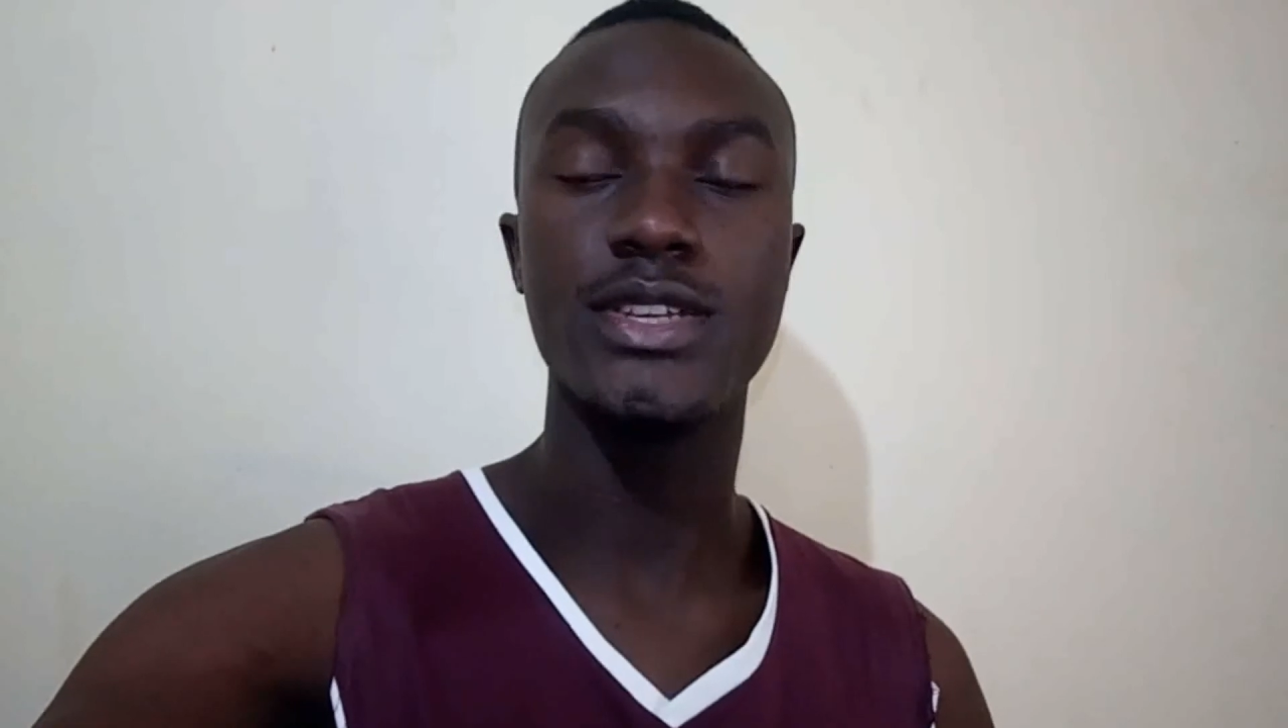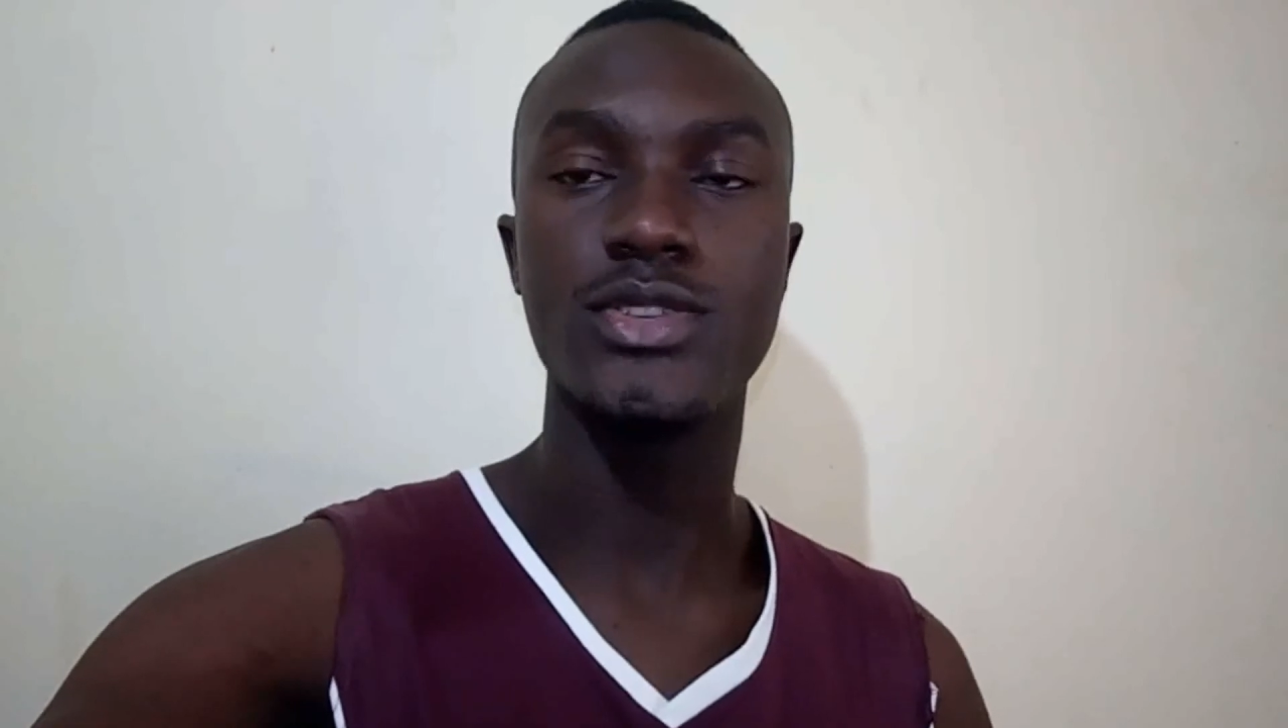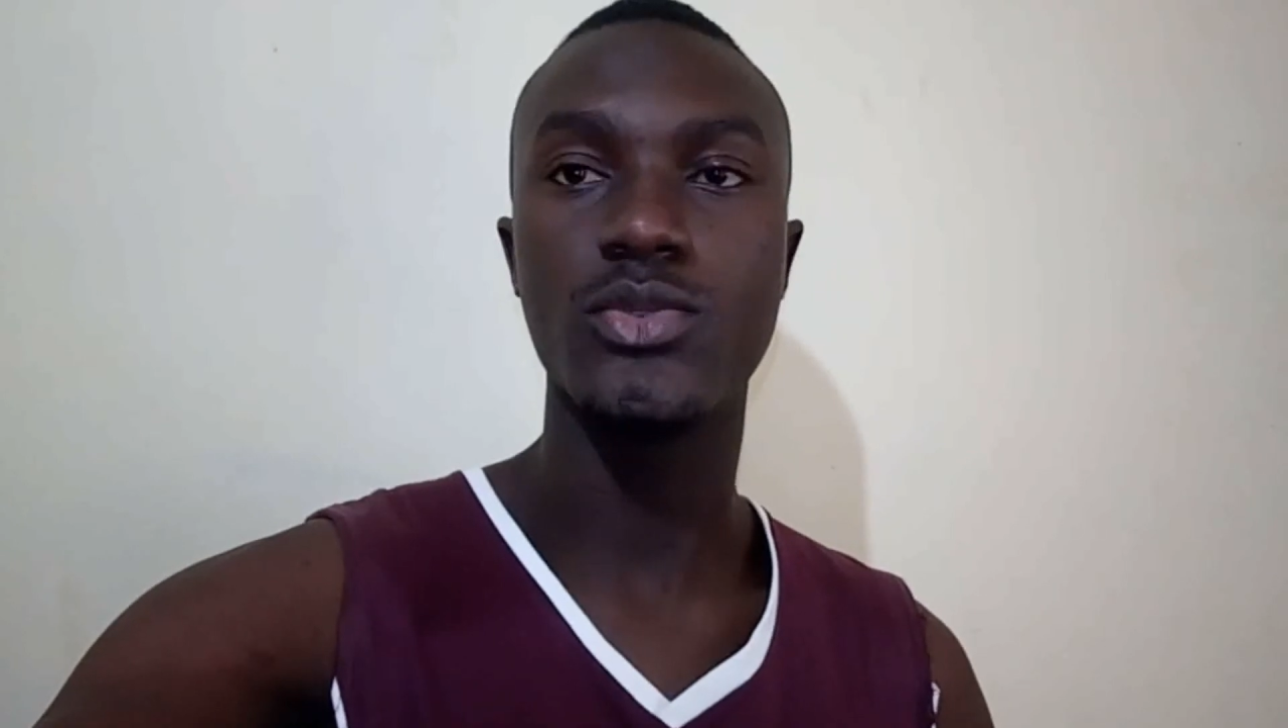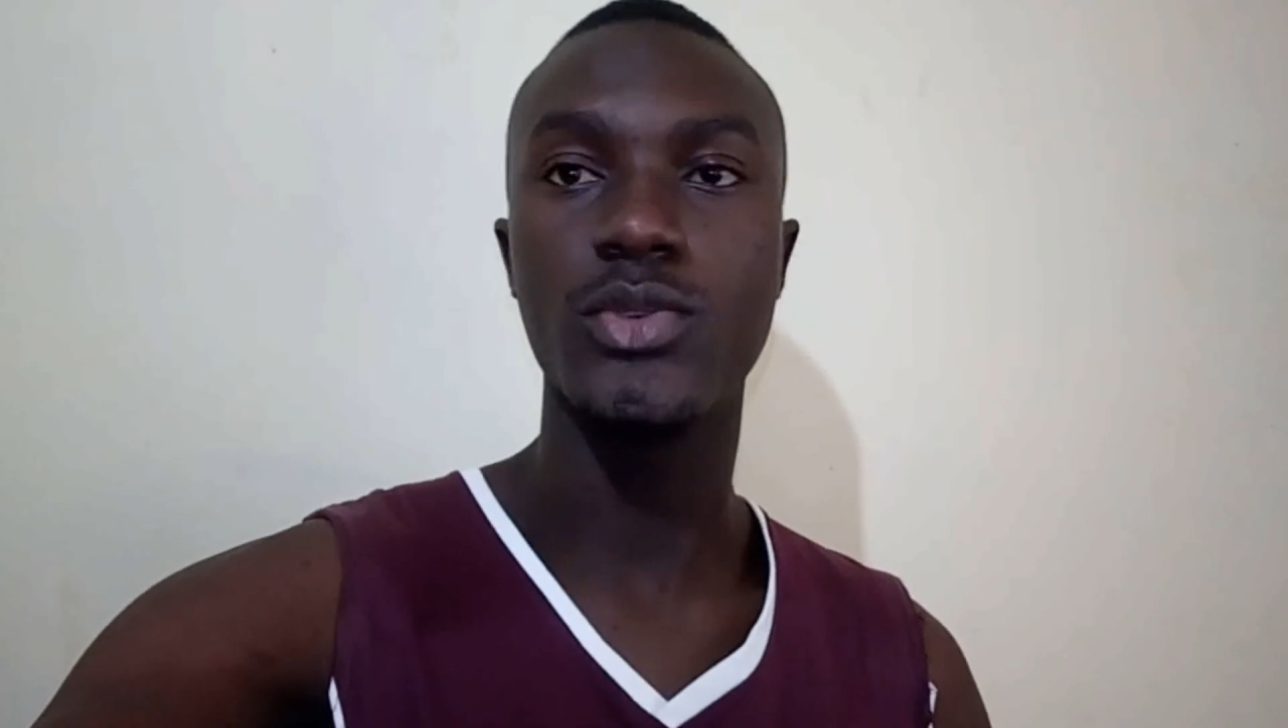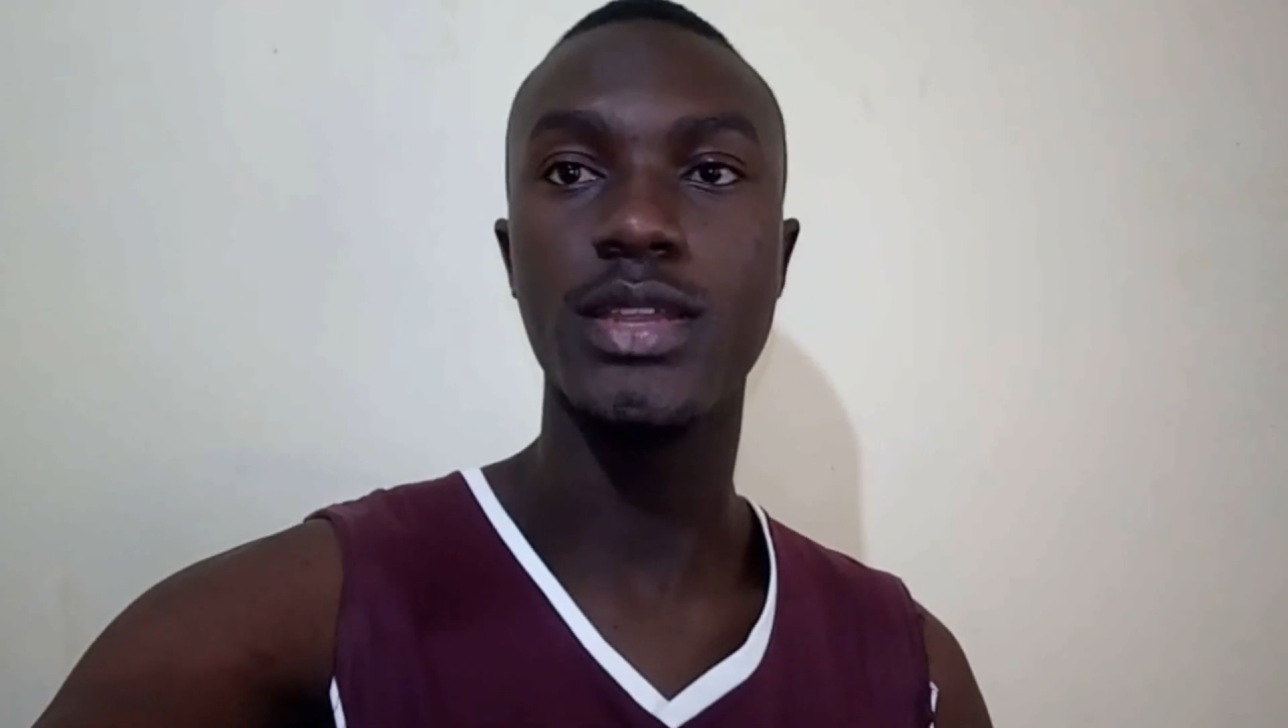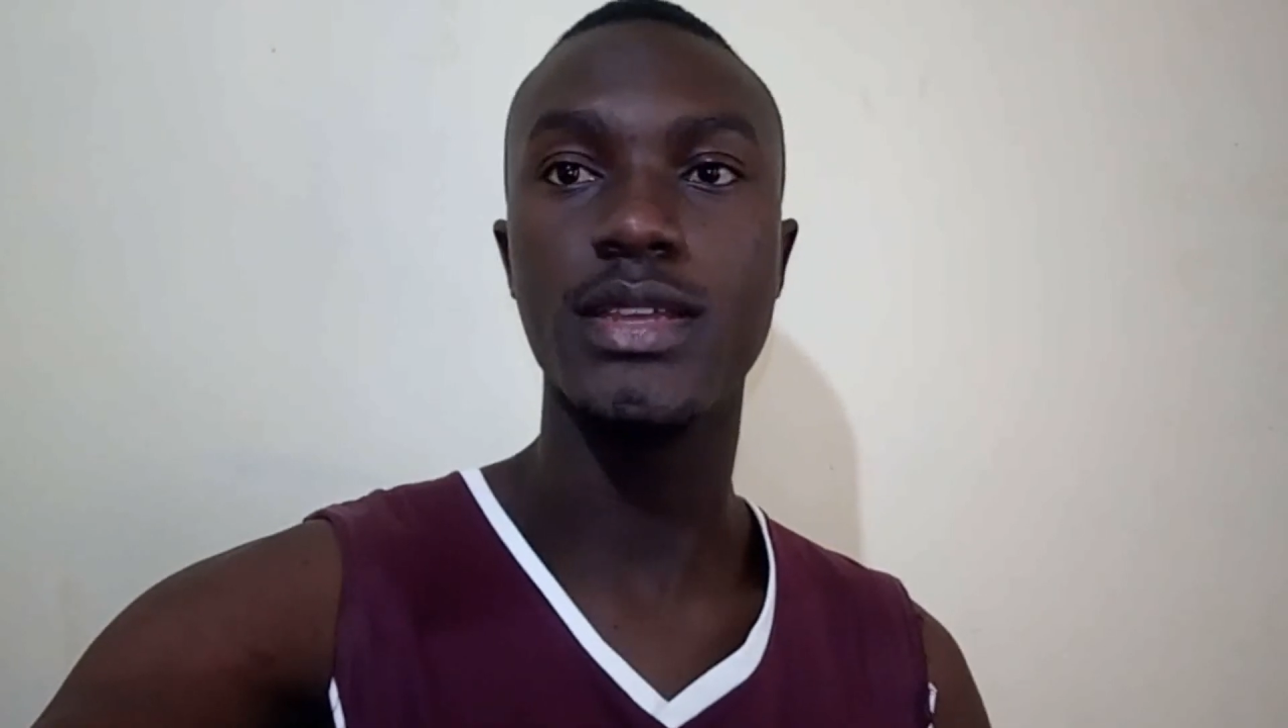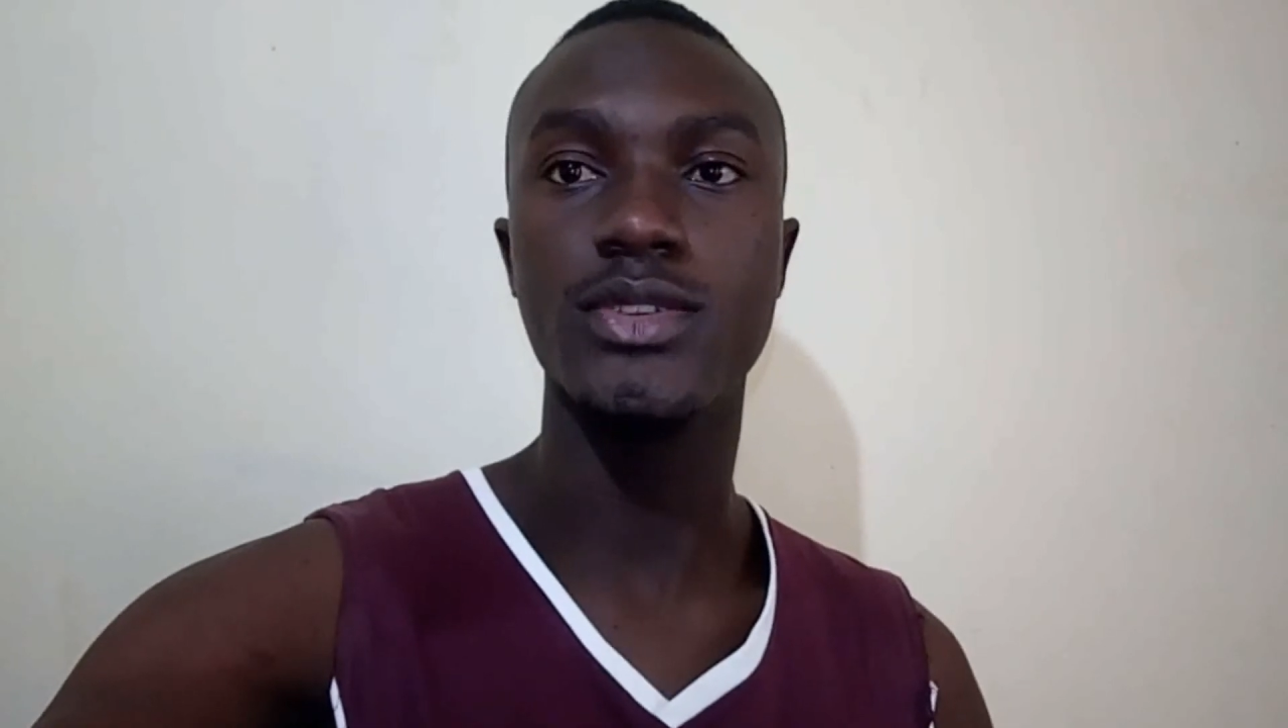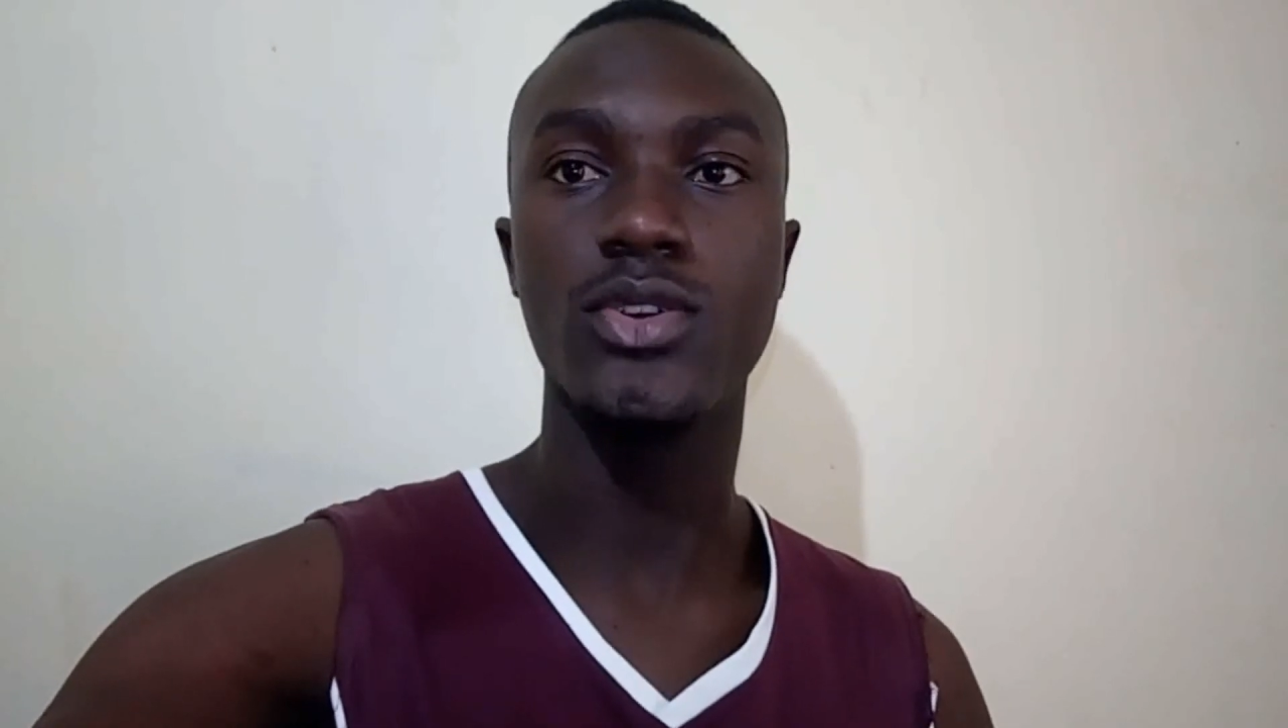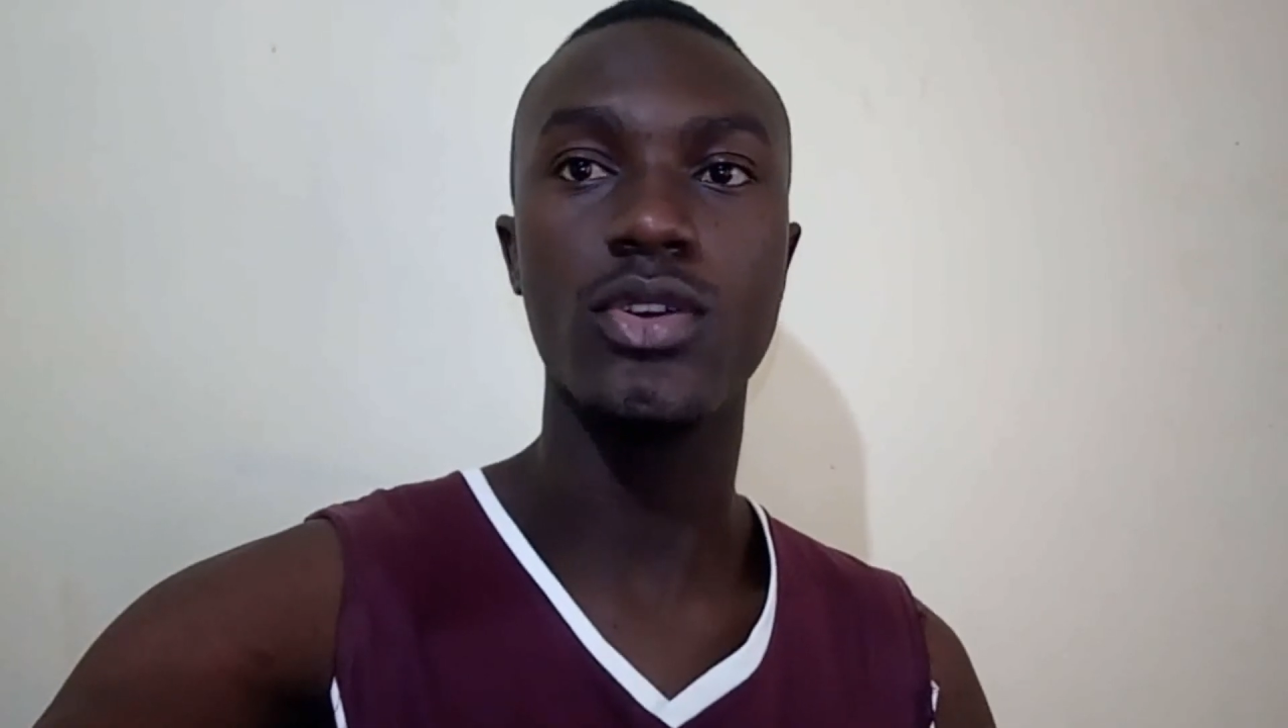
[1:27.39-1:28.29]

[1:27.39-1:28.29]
chance to win it,